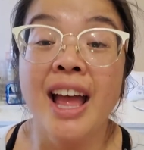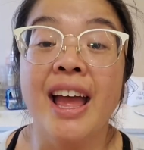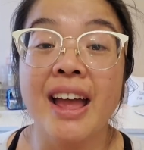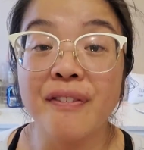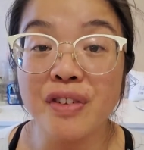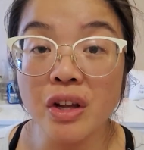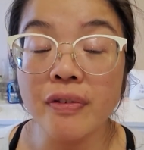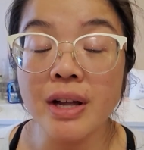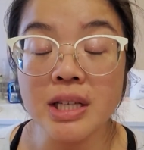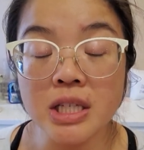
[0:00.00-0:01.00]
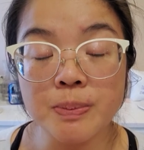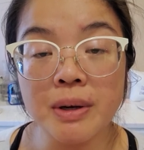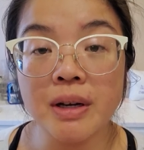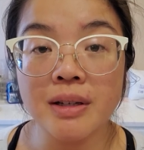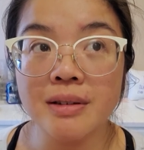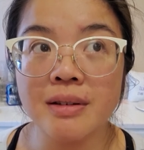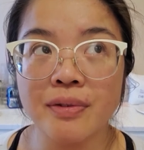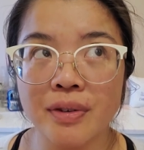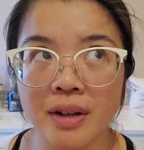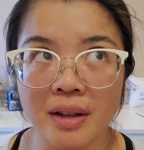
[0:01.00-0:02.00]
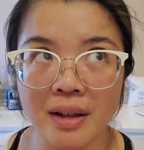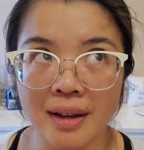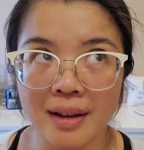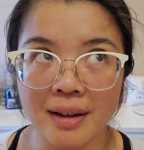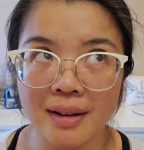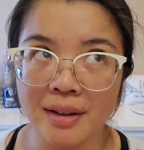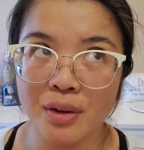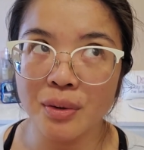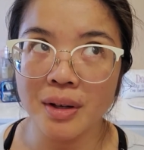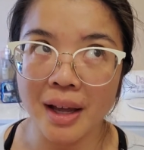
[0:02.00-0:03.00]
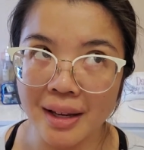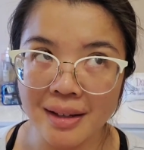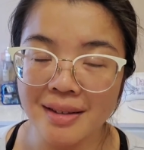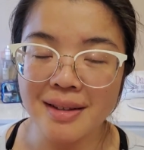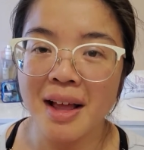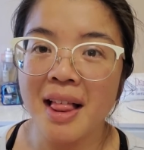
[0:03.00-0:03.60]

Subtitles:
if you've experienced folliculitis,